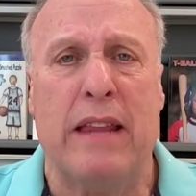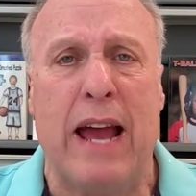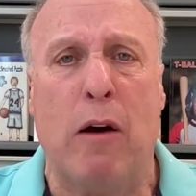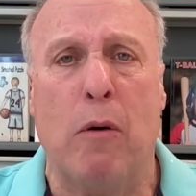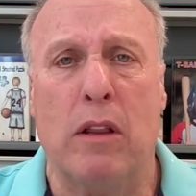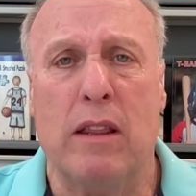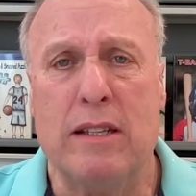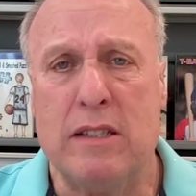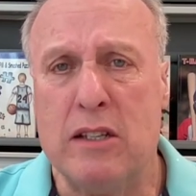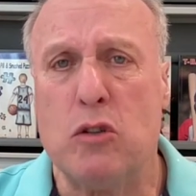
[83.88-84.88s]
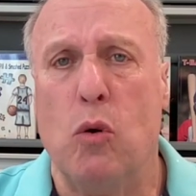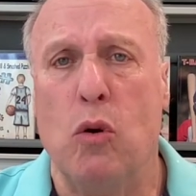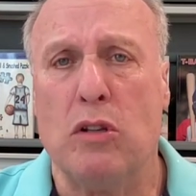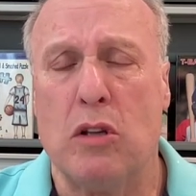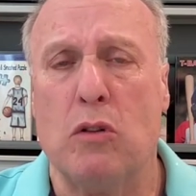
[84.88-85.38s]
Now, this is
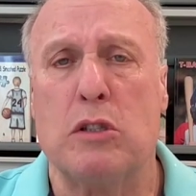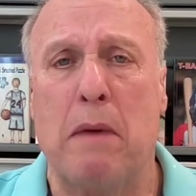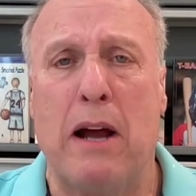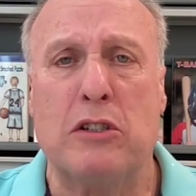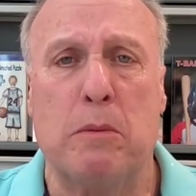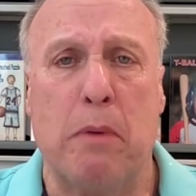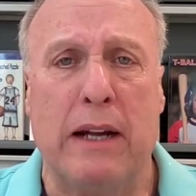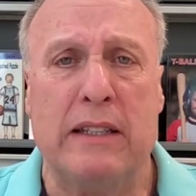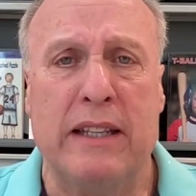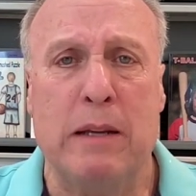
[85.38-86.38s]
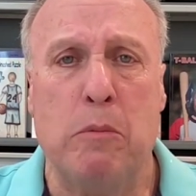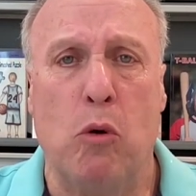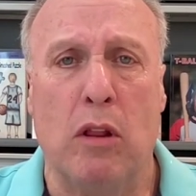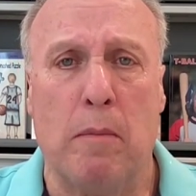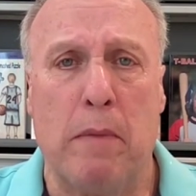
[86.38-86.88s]
also sponsored by
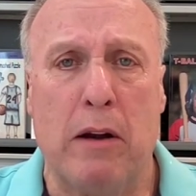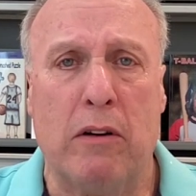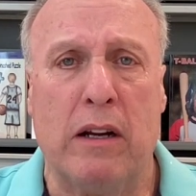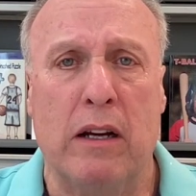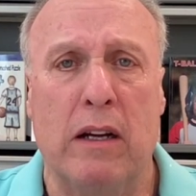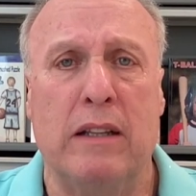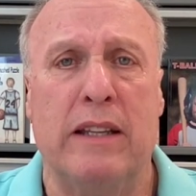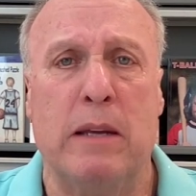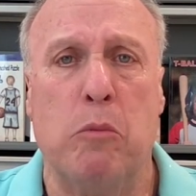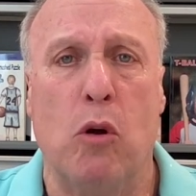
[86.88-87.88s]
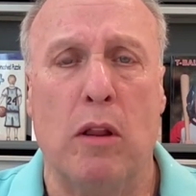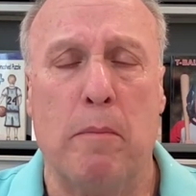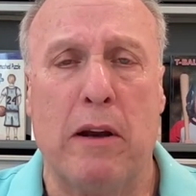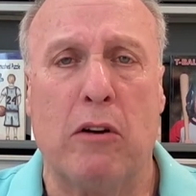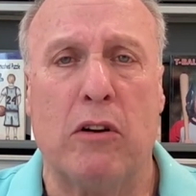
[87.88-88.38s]
T-Ball America,
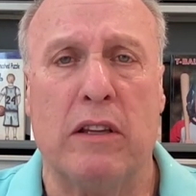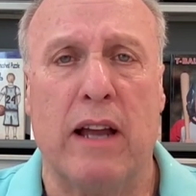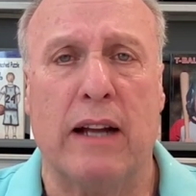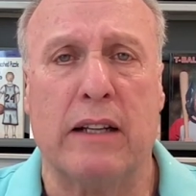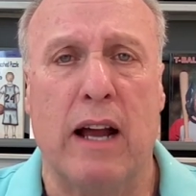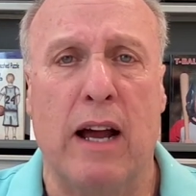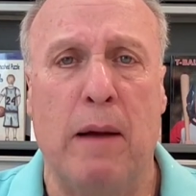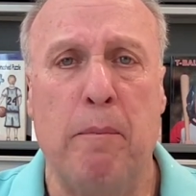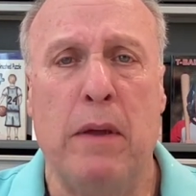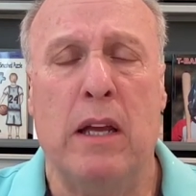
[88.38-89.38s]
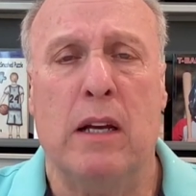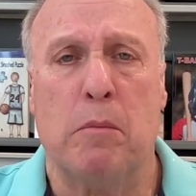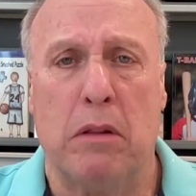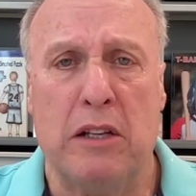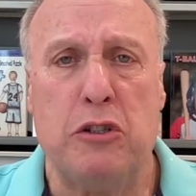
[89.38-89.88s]
tballamerica.com.
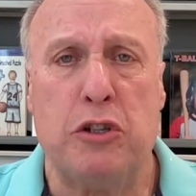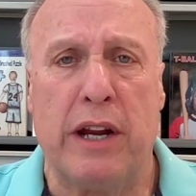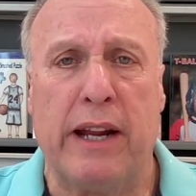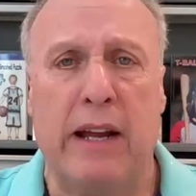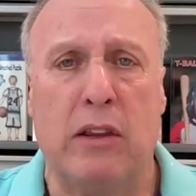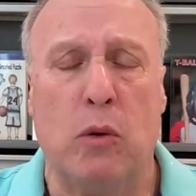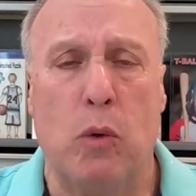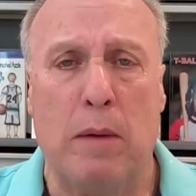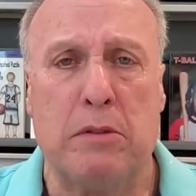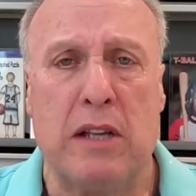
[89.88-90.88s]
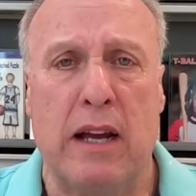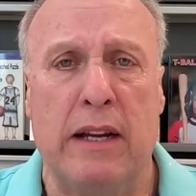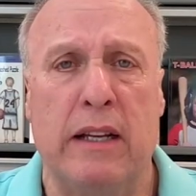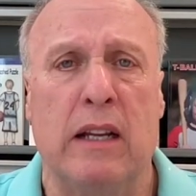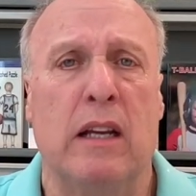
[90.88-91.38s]
Please check out the
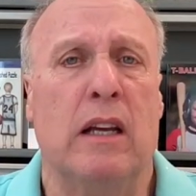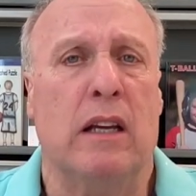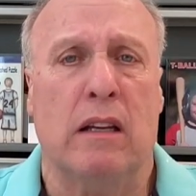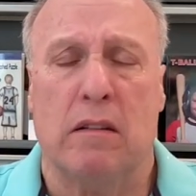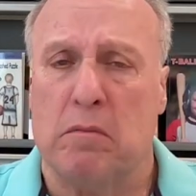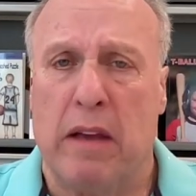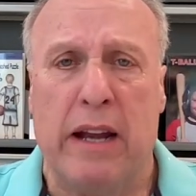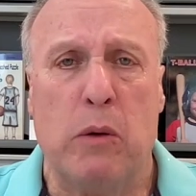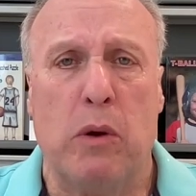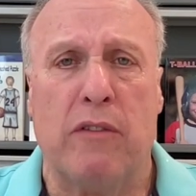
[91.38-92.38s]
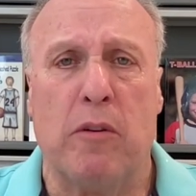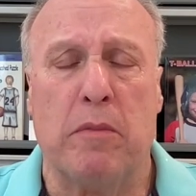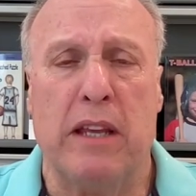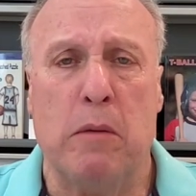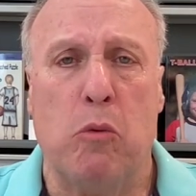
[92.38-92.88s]
website. Anywhere from
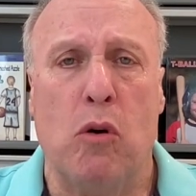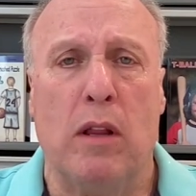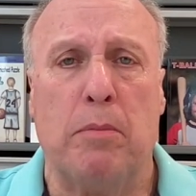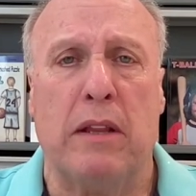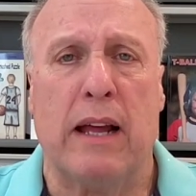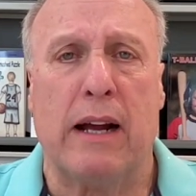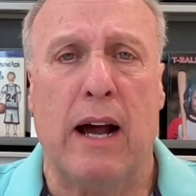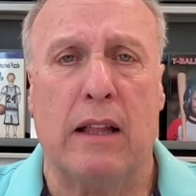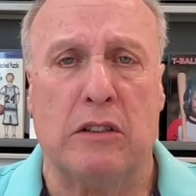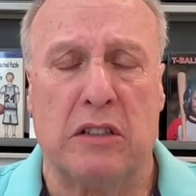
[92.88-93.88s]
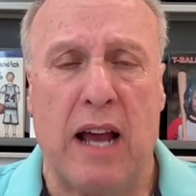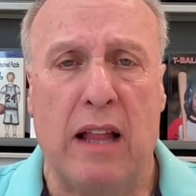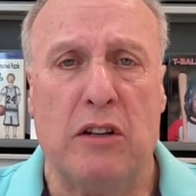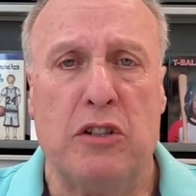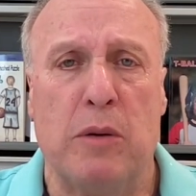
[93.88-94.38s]
T-Ball up to that college
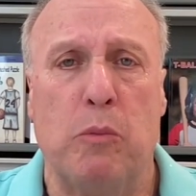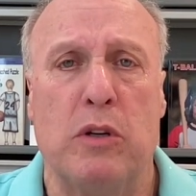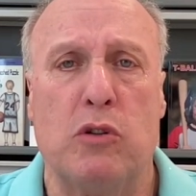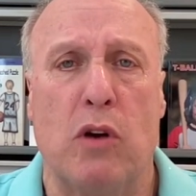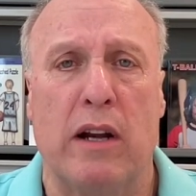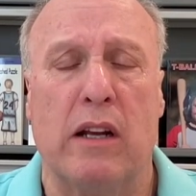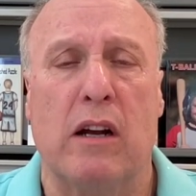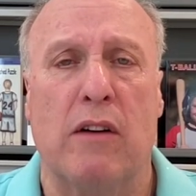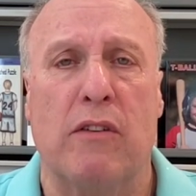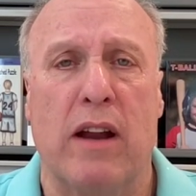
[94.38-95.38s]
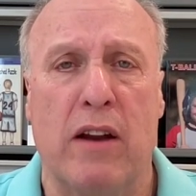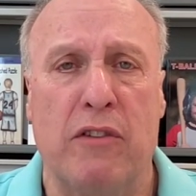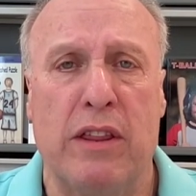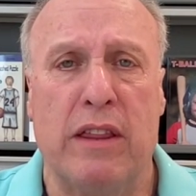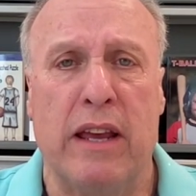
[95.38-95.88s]
scholarship, we try to cover
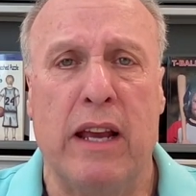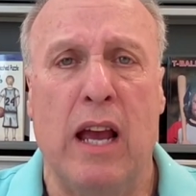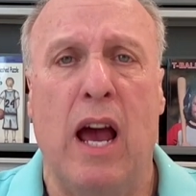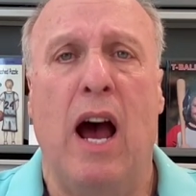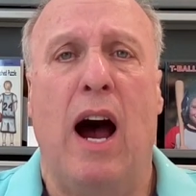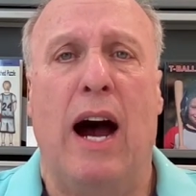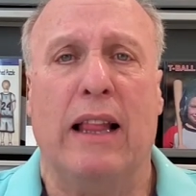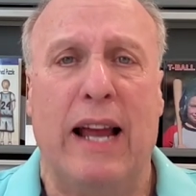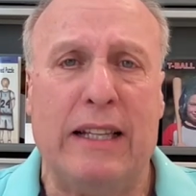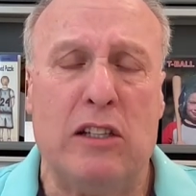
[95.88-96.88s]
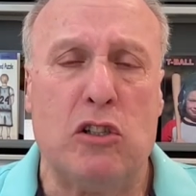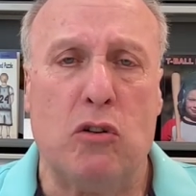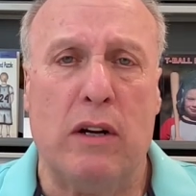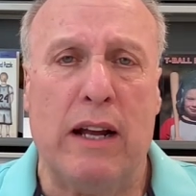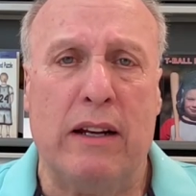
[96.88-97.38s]
everything. I like to
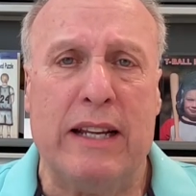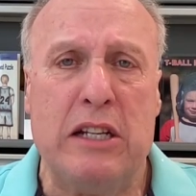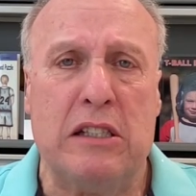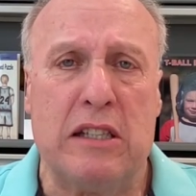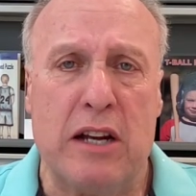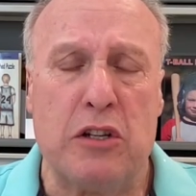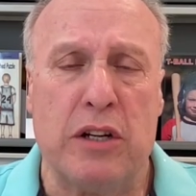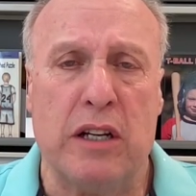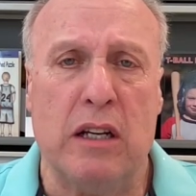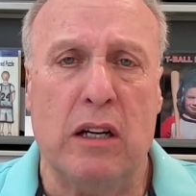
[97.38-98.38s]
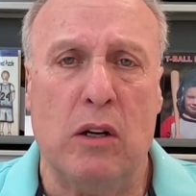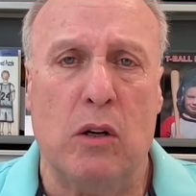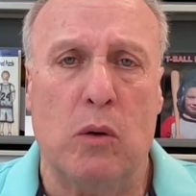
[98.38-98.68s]
start out each session